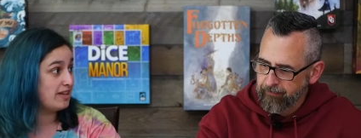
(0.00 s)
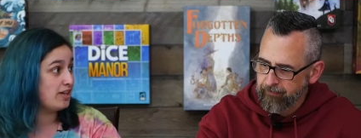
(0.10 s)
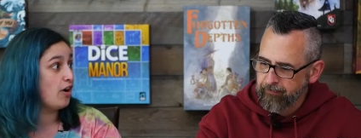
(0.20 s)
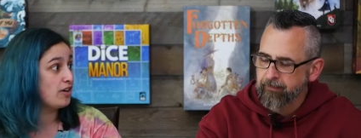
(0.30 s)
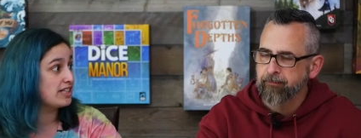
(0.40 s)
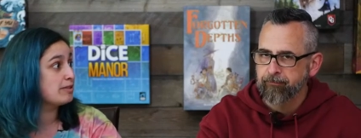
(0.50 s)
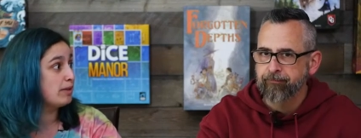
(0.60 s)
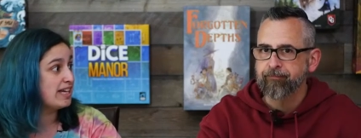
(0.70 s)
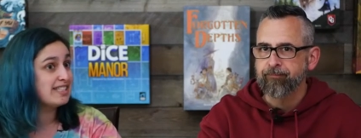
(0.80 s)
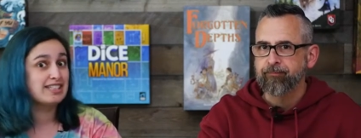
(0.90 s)
Speaker 1: Yarik's
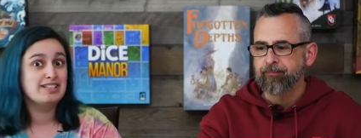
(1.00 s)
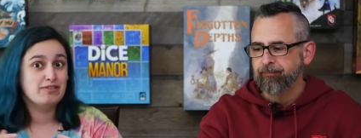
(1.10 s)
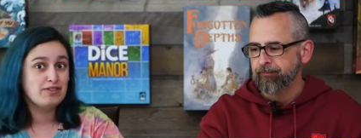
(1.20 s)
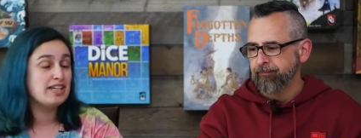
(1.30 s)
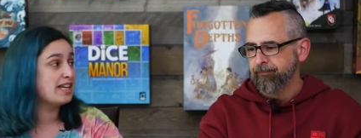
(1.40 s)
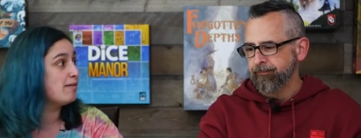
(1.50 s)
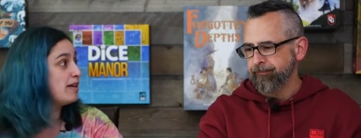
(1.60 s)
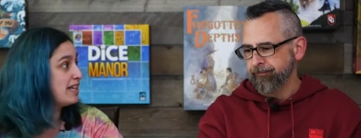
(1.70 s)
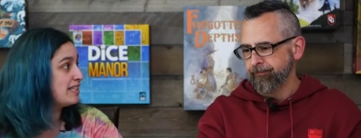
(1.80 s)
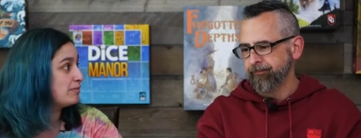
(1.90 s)
place and defeat him
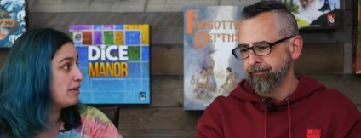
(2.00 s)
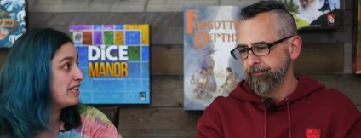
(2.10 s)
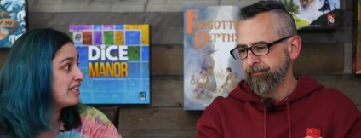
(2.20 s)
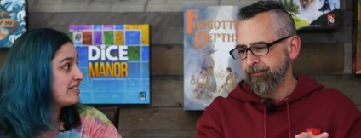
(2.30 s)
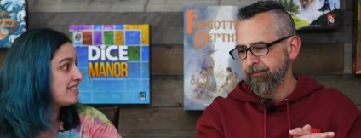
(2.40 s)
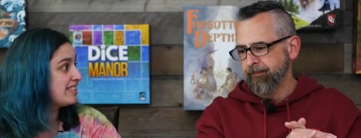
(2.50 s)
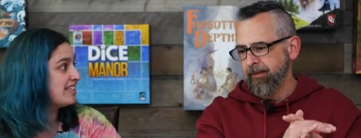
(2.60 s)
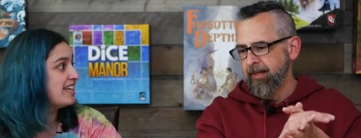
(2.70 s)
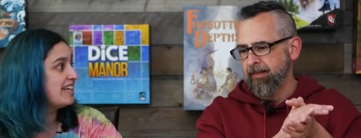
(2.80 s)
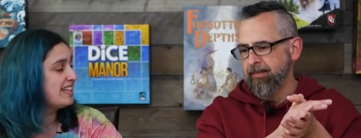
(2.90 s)
and his minions.
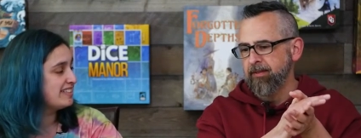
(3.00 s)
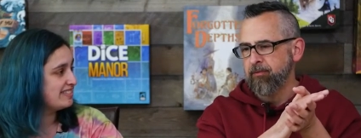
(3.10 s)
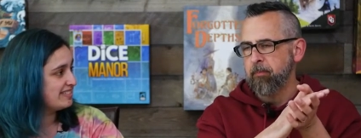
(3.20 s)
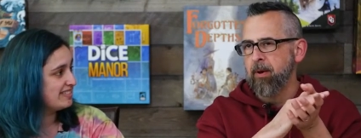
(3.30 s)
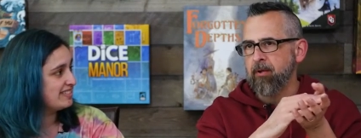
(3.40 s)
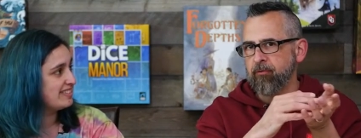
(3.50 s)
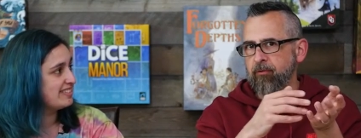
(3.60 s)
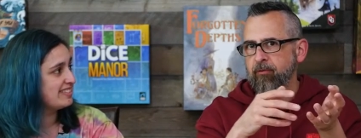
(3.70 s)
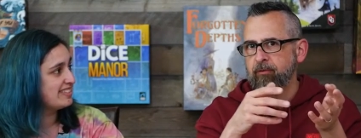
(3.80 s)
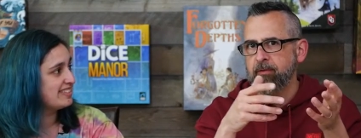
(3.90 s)
Speaker 2: Yeah, these
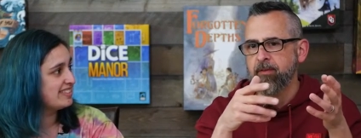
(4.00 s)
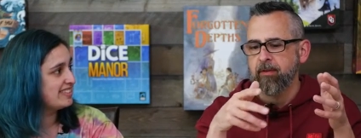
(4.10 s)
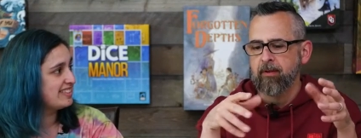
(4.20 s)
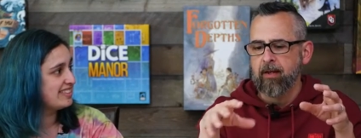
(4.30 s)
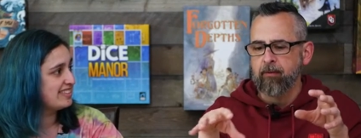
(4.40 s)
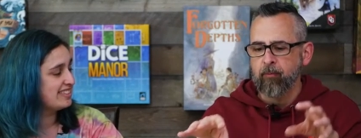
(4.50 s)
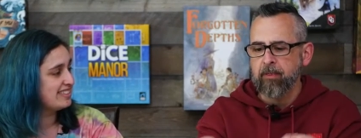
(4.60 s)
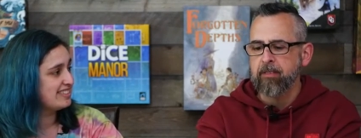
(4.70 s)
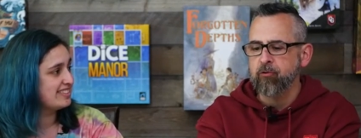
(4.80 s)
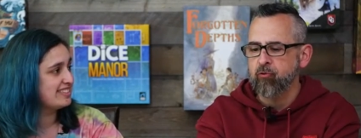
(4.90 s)
puzzles that I
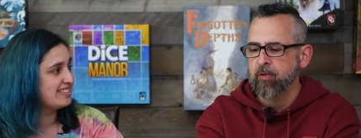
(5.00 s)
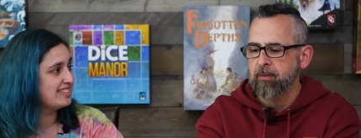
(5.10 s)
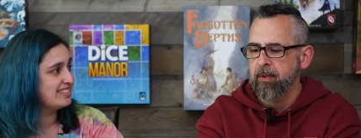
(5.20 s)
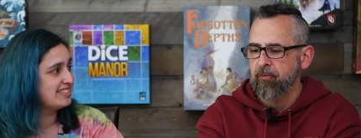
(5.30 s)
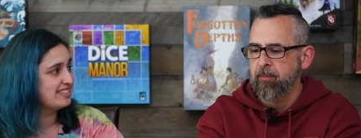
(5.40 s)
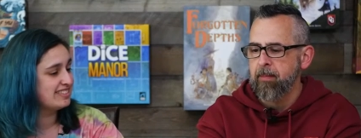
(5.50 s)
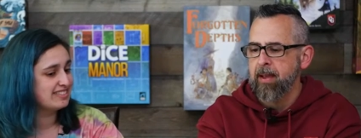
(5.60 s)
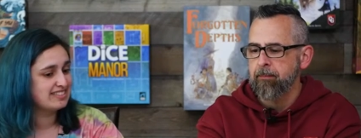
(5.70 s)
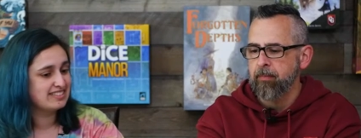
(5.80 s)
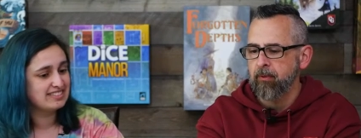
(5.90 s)
really enjoyed about the
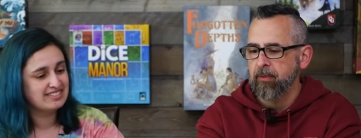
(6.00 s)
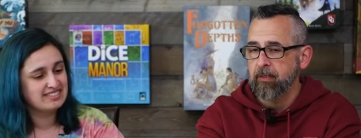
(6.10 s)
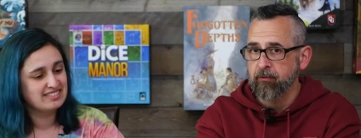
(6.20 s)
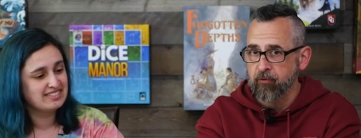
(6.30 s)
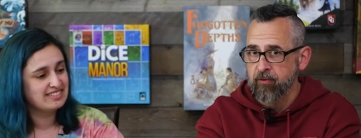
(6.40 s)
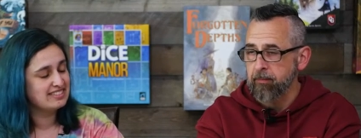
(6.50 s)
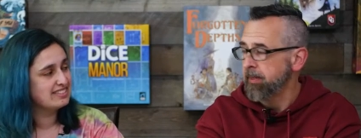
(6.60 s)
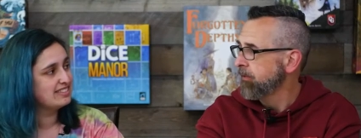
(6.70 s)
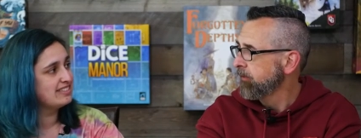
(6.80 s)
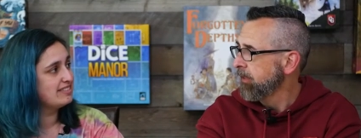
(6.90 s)
map building and just the
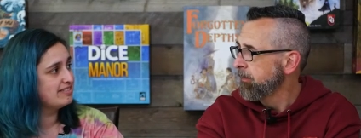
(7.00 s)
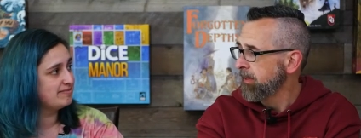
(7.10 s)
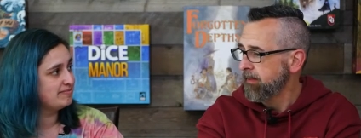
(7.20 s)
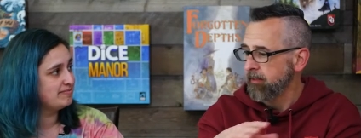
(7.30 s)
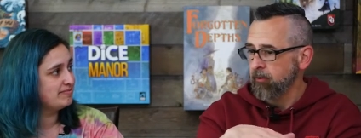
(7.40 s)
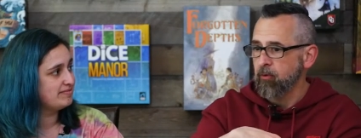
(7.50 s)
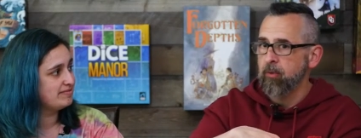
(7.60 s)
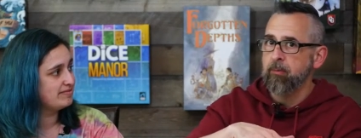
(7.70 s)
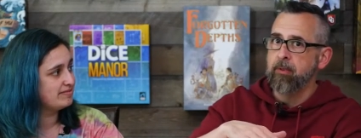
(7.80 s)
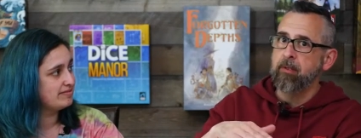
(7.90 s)
base game, I think are
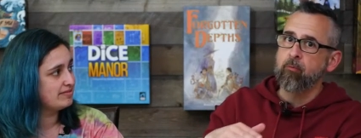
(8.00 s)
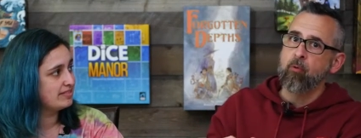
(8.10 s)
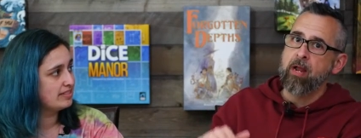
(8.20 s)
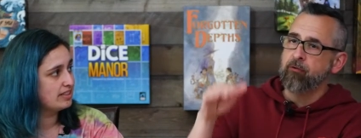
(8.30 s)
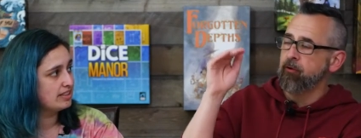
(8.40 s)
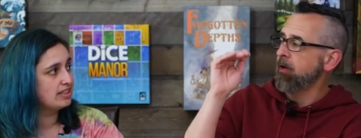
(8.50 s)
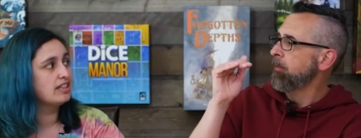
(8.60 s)
going to be ratcheted